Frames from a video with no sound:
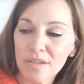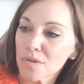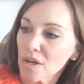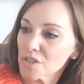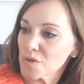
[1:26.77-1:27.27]

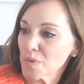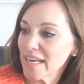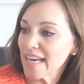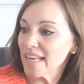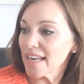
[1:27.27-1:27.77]
So I'll just
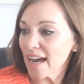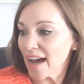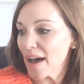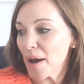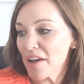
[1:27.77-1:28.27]
read it.
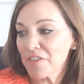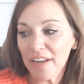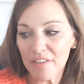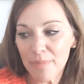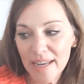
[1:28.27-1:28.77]
I
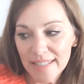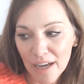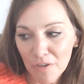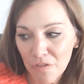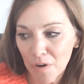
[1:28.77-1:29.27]
forgive myself